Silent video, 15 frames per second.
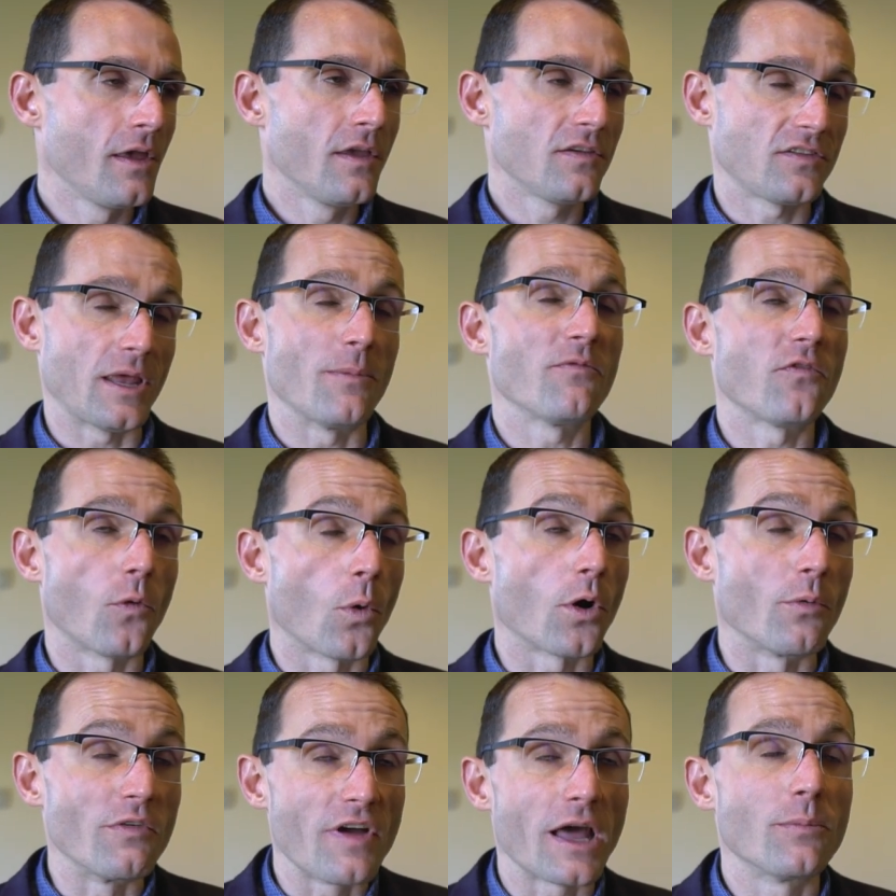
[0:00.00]
Step four,
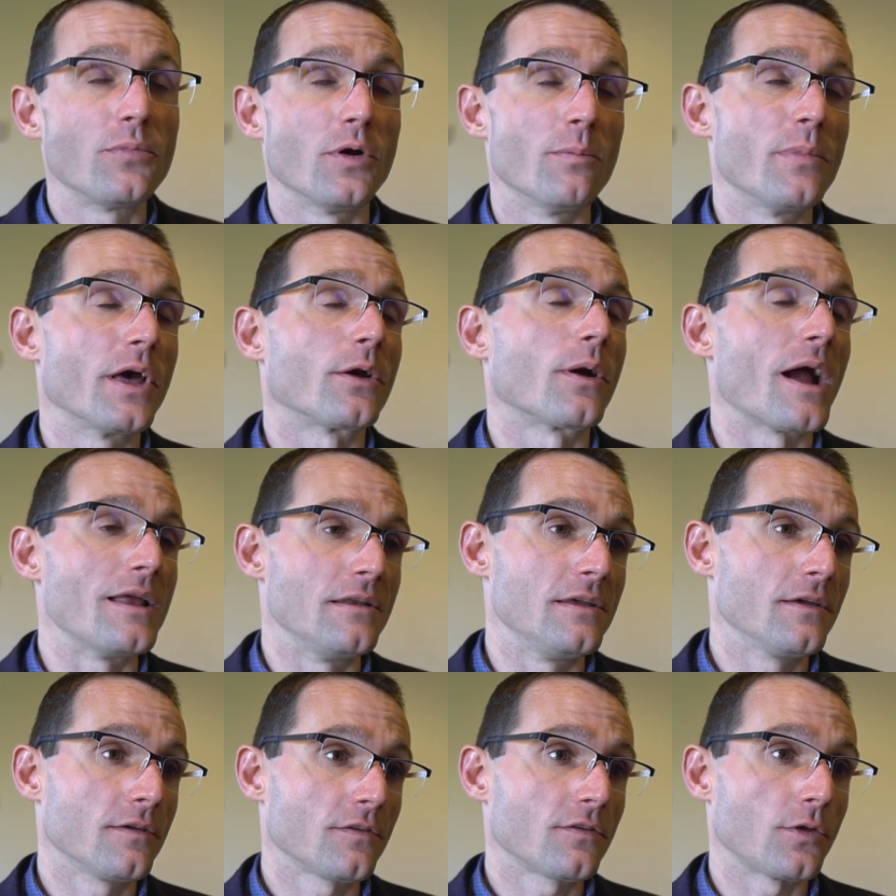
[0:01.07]
we've got to put better
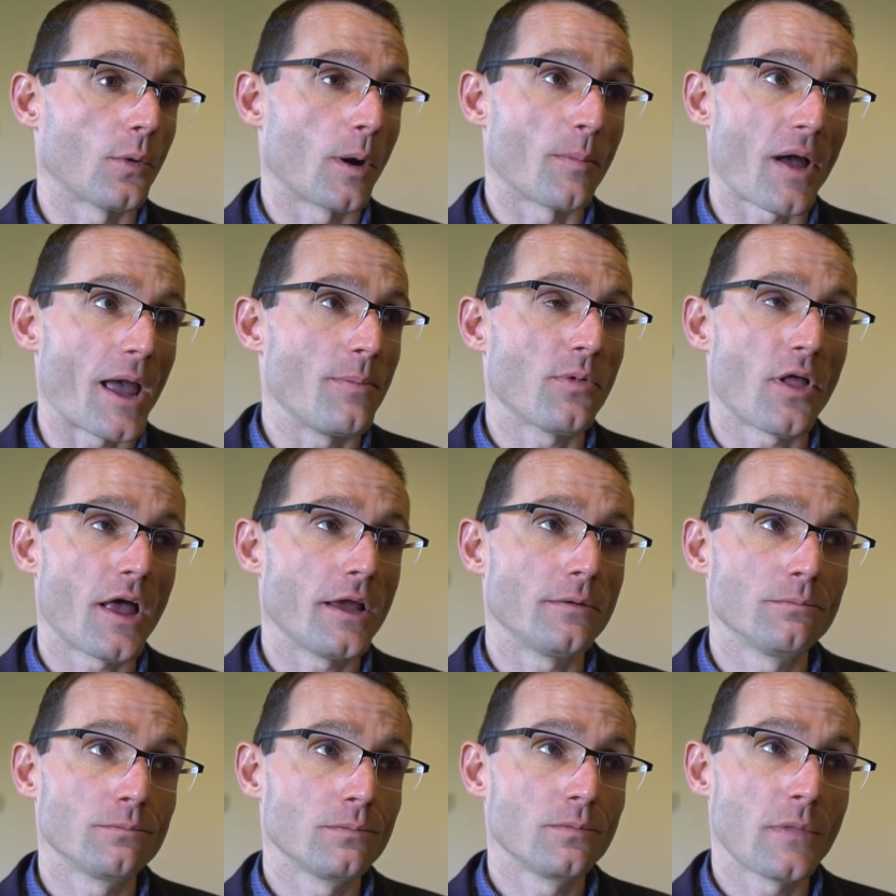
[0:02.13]
ideas through our
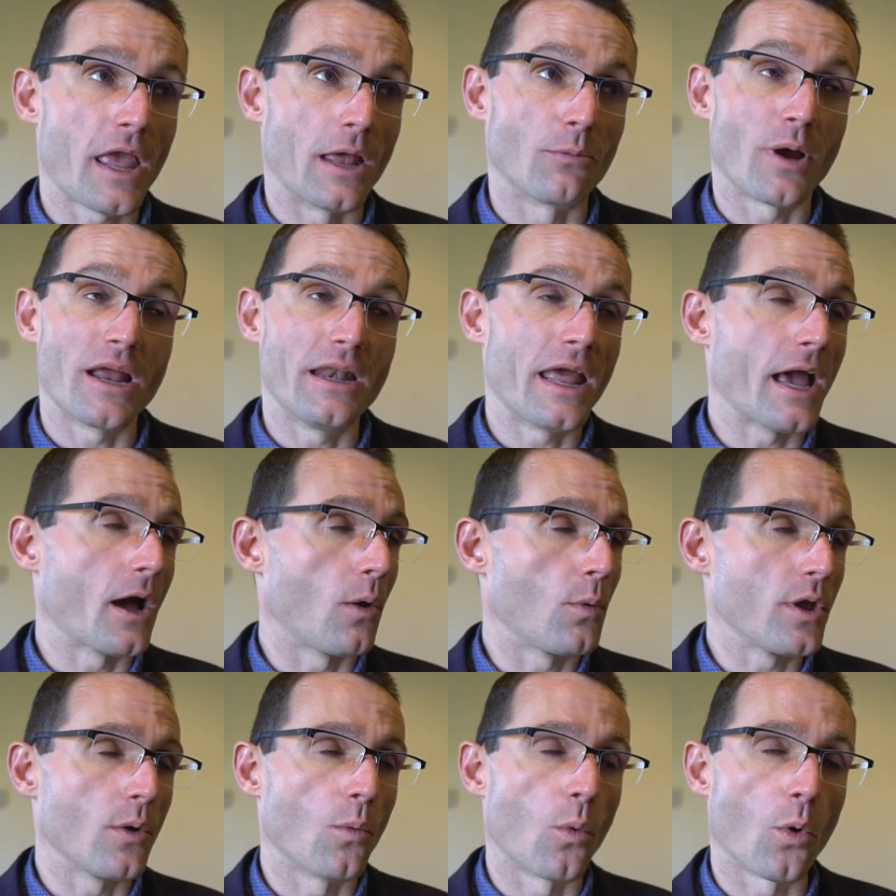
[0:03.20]
pipeline, and right now
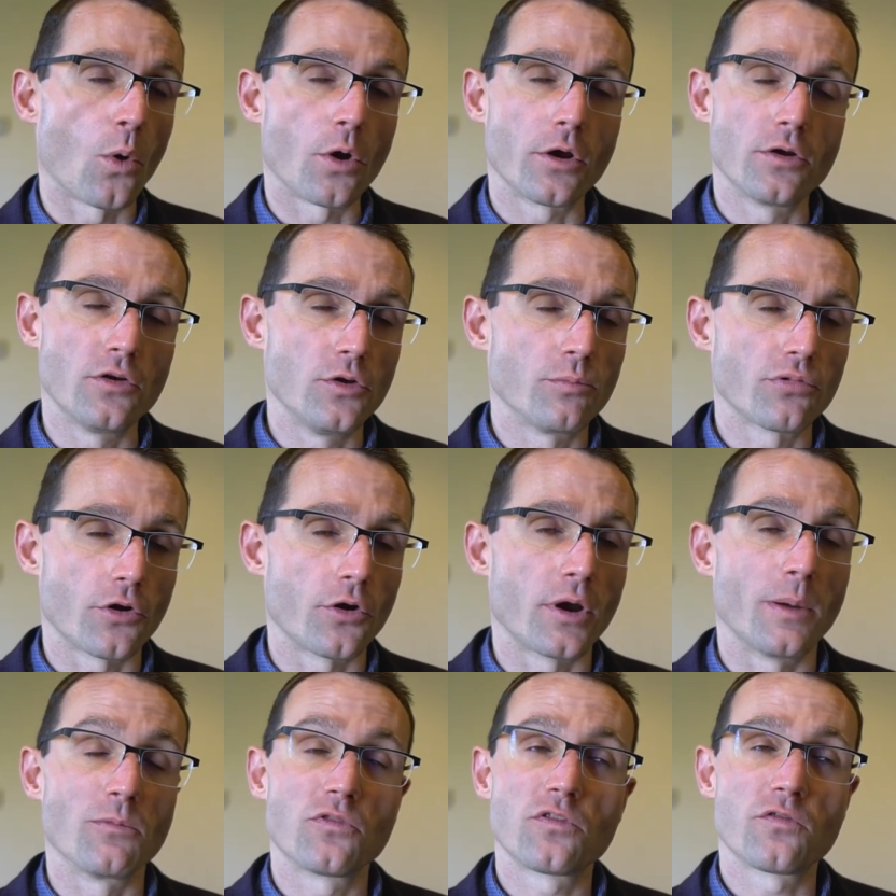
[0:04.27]
we award new
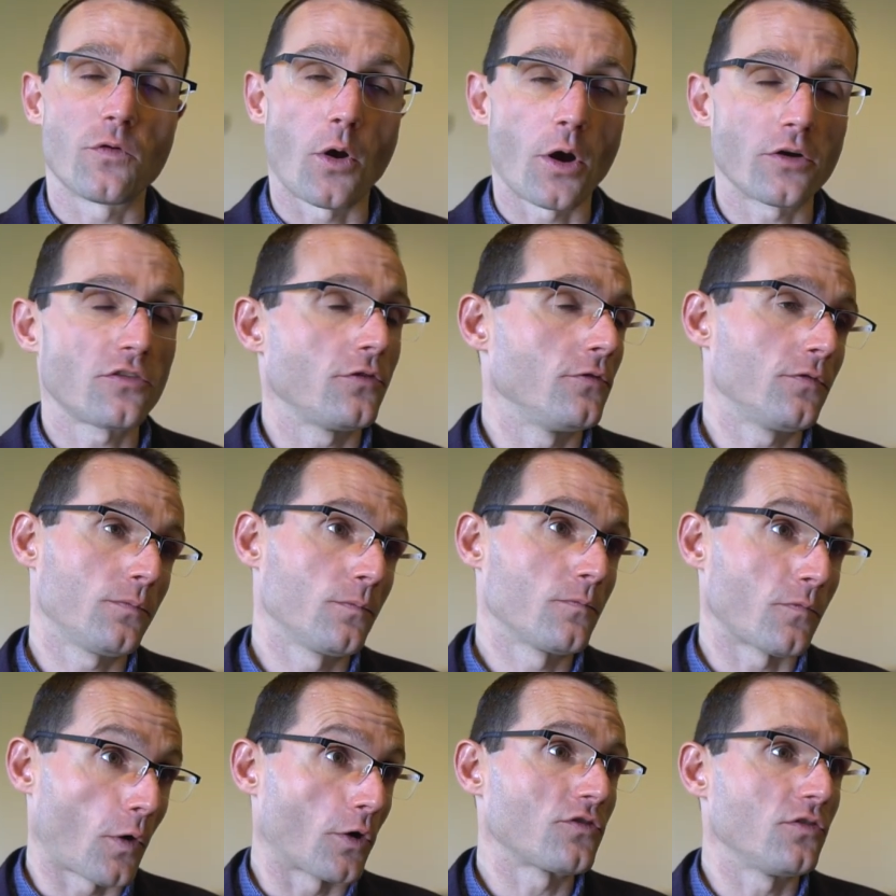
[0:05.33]
programs far too,
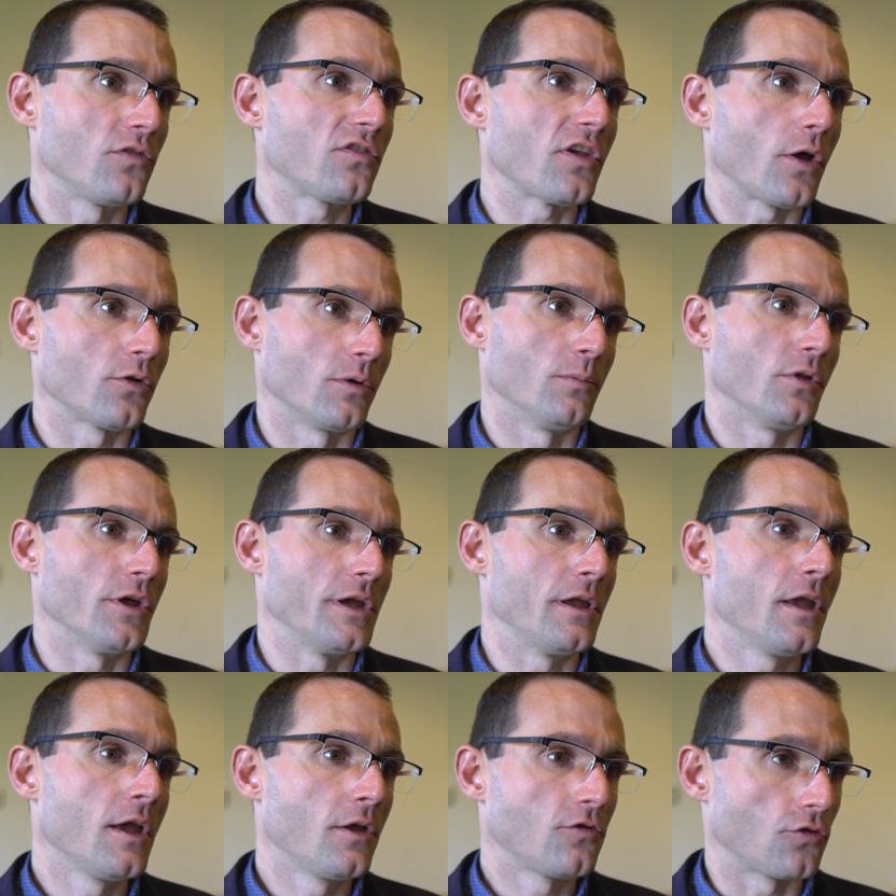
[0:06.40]
far too seldomly
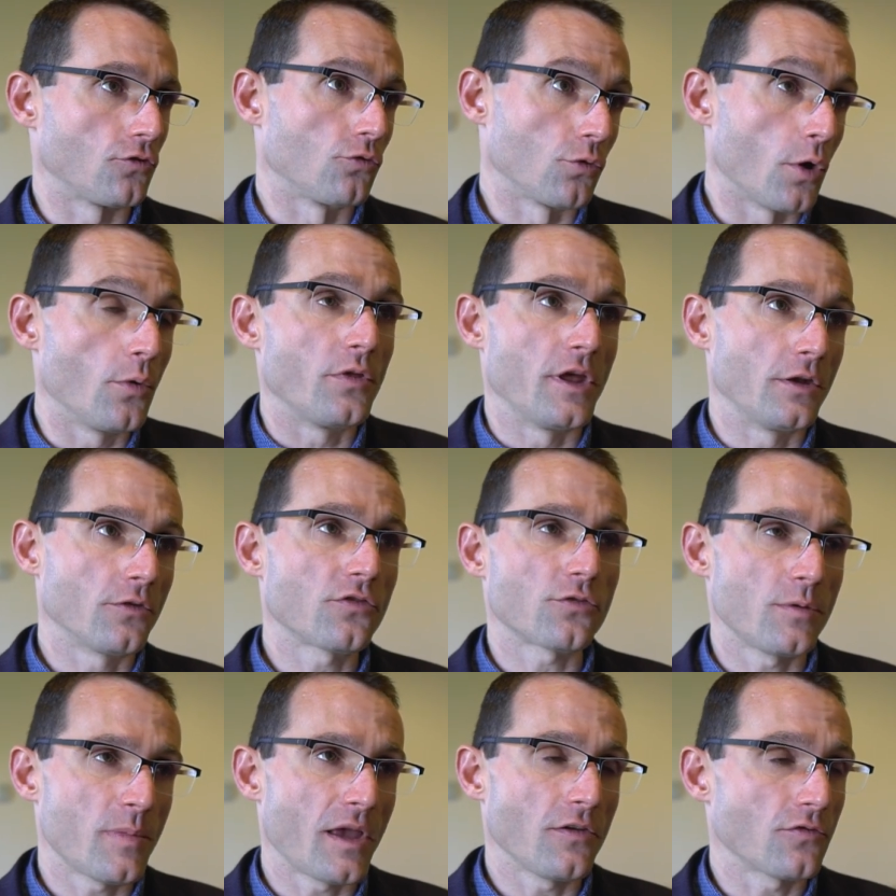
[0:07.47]
to grow the
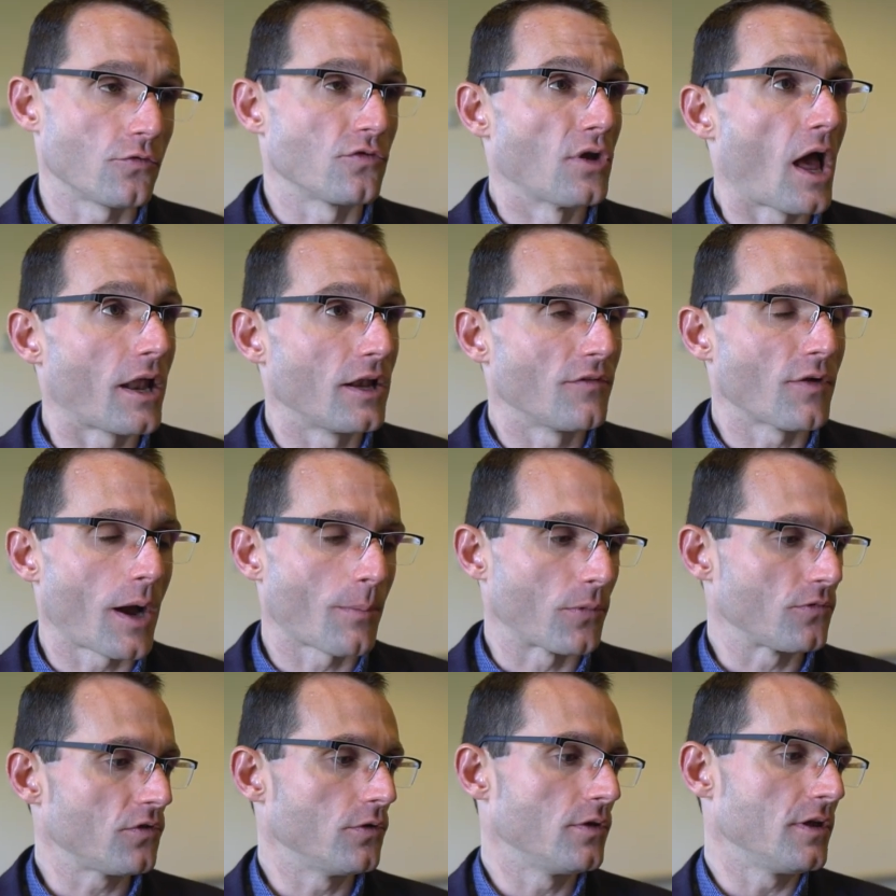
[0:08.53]
industry base. There's not enough
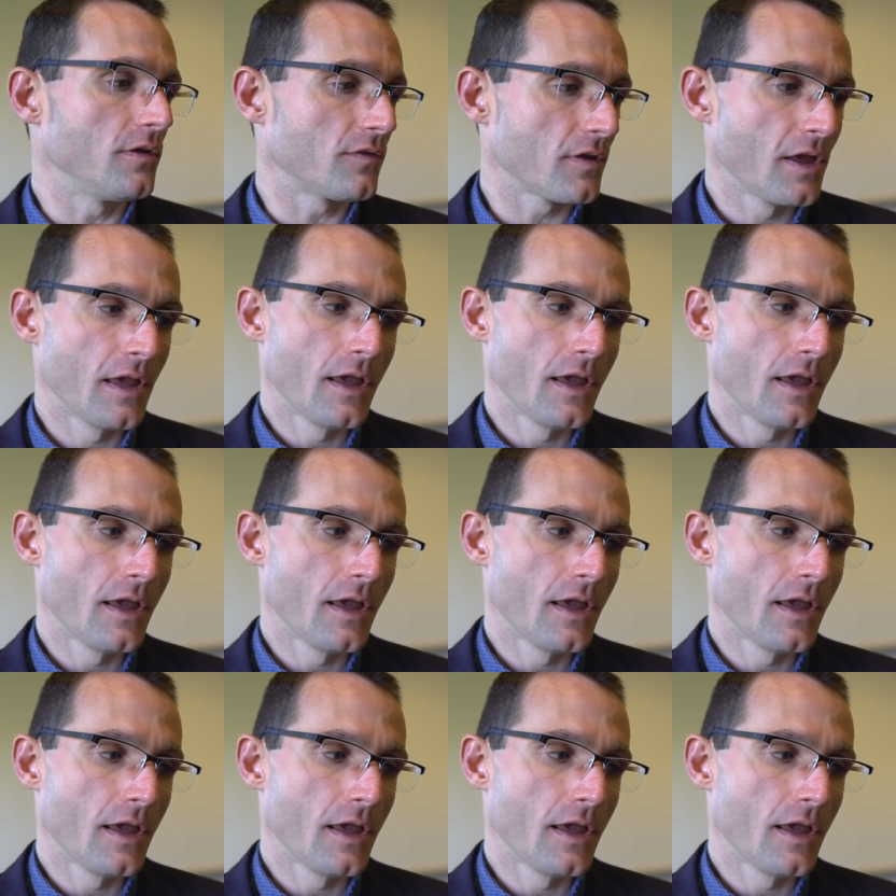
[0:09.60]
opportunities.